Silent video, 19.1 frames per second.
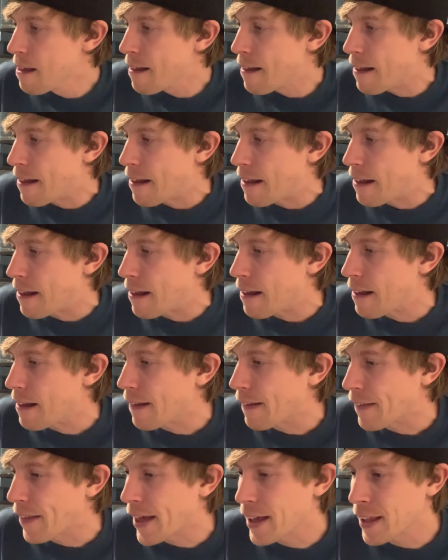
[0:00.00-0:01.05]

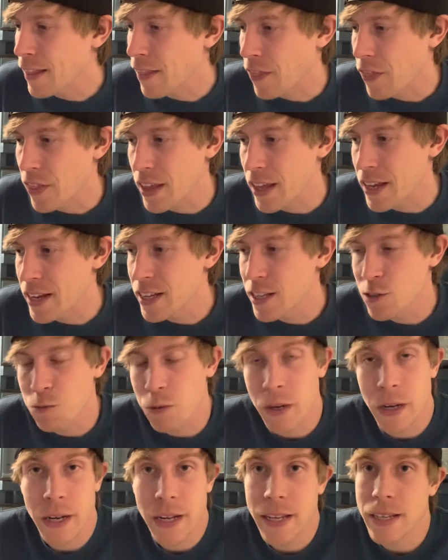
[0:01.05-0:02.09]
That it is
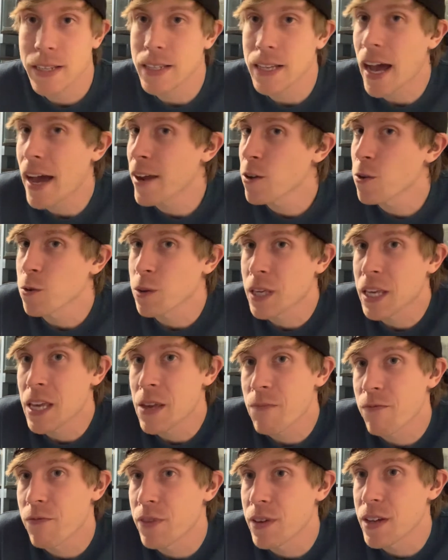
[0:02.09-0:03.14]
what it is. I don't
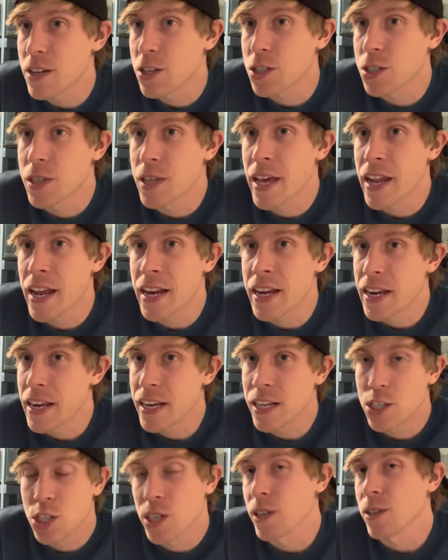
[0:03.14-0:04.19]
keep fish that I
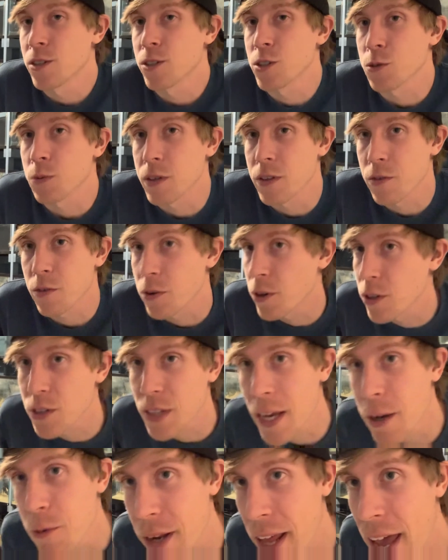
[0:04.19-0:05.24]
need chillers with, or else
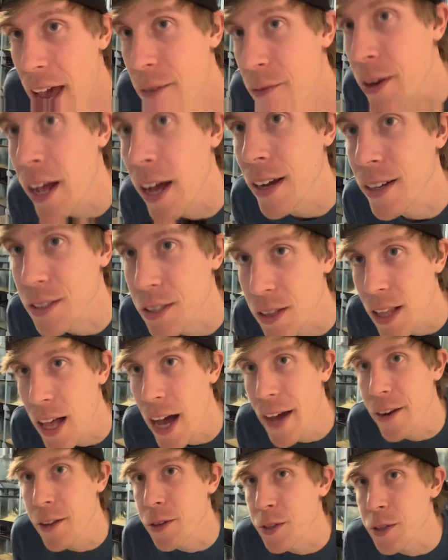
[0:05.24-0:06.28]
I would have an
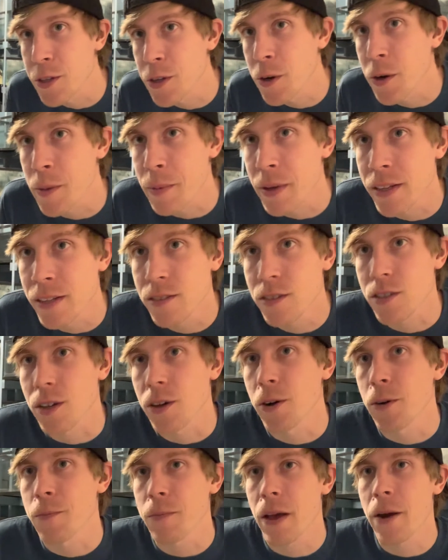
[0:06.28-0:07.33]
axolotl, you know what I mean?
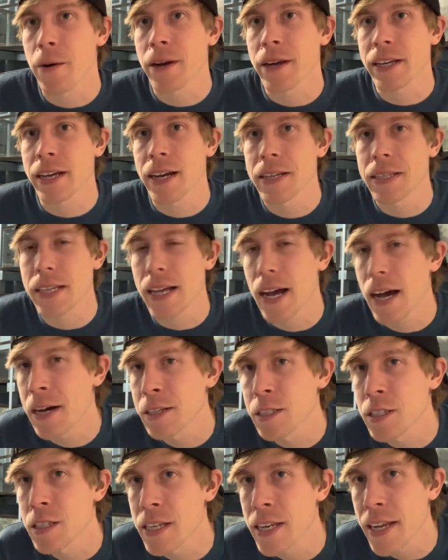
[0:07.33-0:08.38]
So, all right, guys,
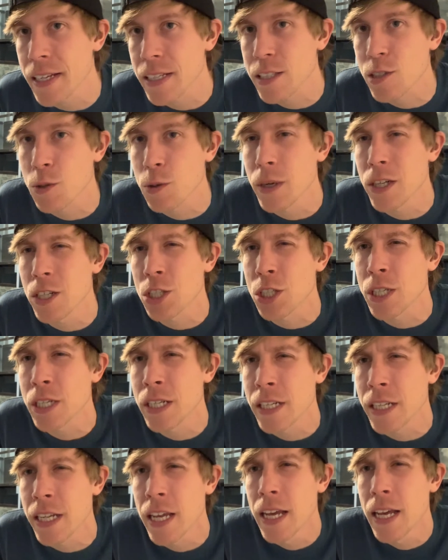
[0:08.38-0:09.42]
on to the next
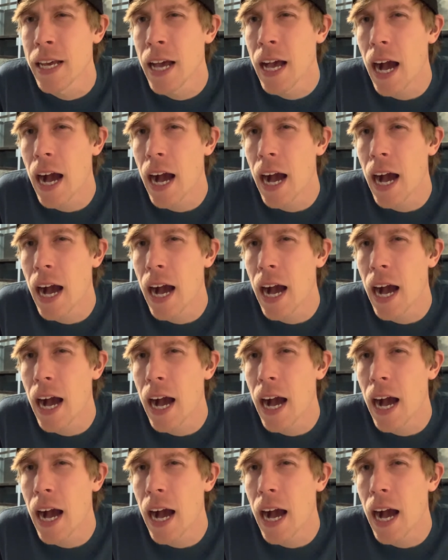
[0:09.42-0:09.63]
question.